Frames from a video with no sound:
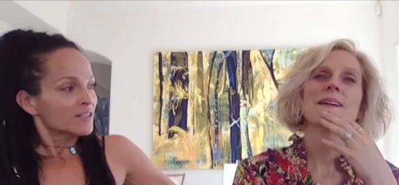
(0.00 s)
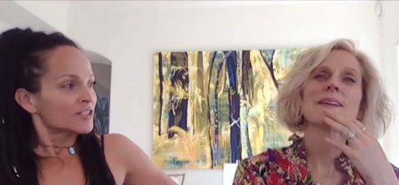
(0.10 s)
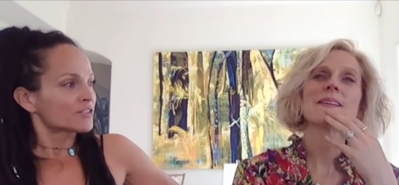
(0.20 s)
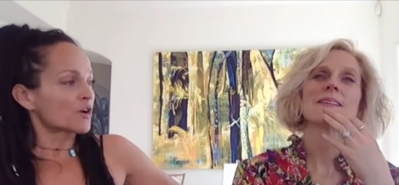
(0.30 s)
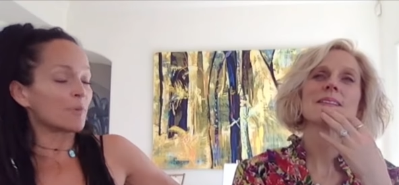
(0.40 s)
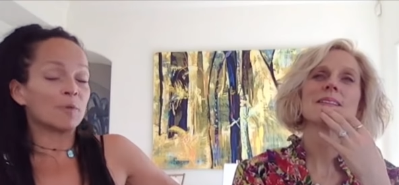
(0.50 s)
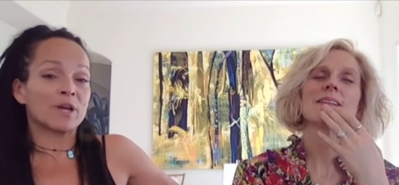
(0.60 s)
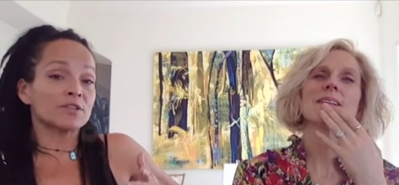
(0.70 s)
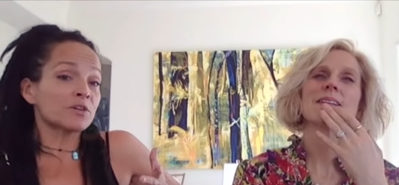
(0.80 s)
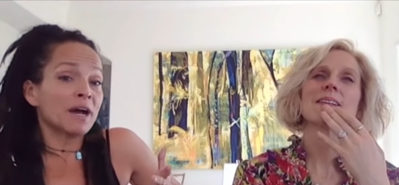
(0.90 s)
Speaker 1: So, but
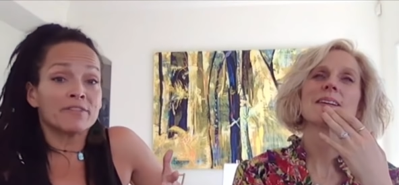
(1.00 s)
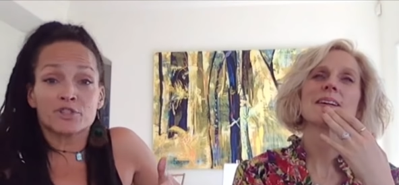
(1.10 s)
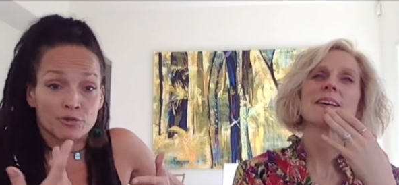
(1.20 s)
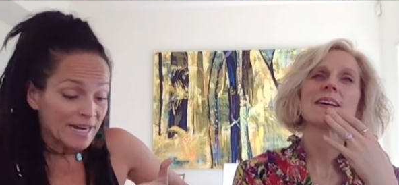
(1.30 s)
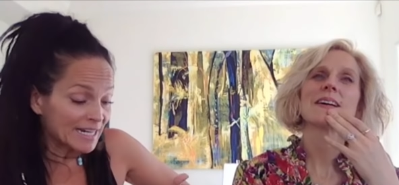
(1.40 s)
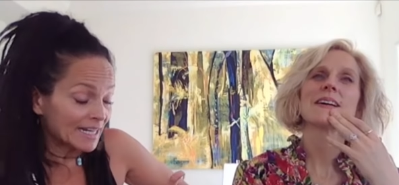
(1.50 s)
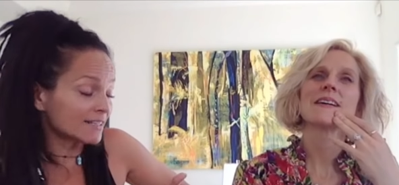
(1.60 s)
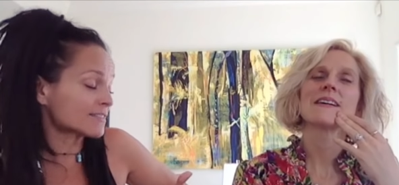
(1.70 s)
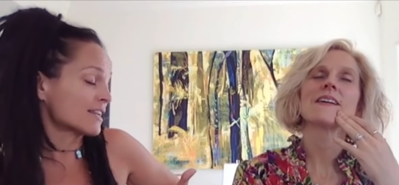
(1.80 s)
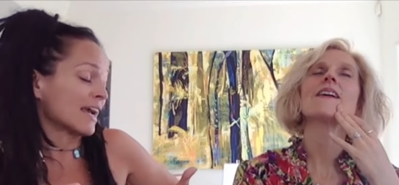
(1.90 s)
we also have
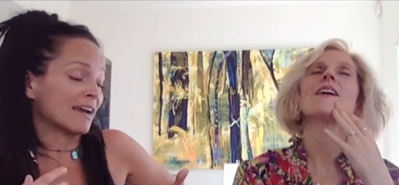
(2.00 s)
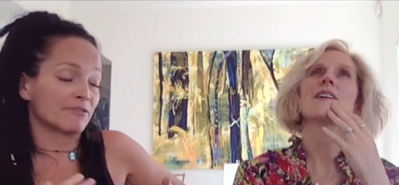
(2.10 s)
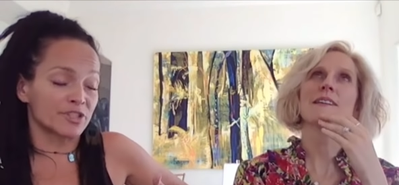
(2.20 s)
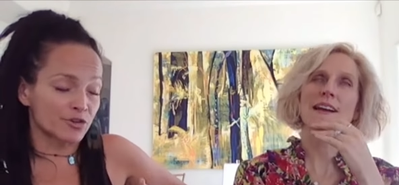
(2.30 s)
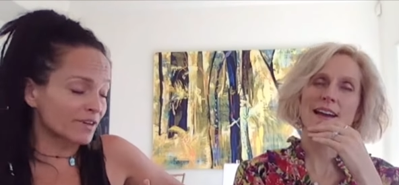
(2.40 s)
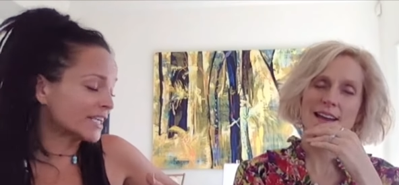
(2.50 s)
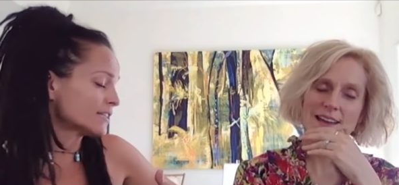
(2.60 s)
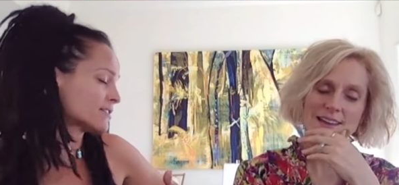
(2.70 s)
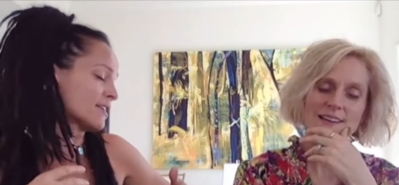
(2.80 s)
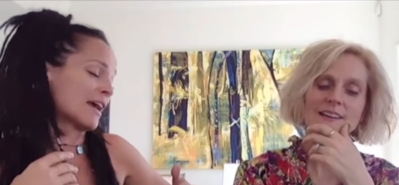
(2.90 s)
trainings and I have okay.
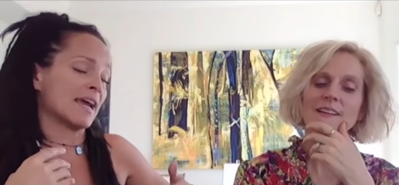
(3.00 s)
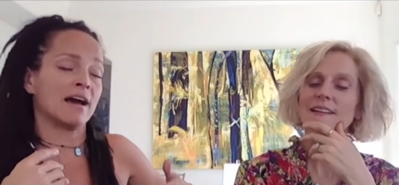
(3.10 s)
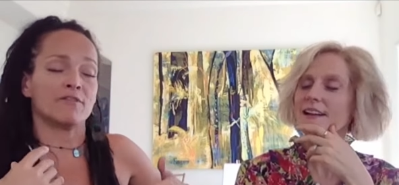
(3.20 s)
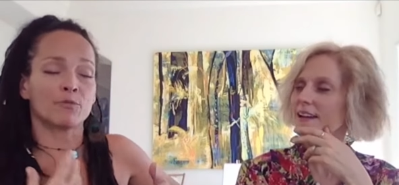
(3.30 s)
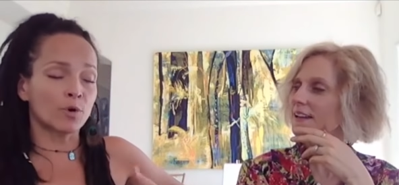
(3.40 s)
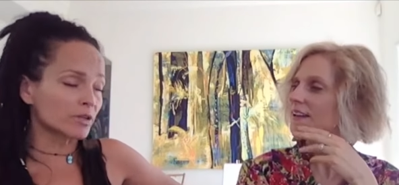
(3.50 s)
retreats and I have okay.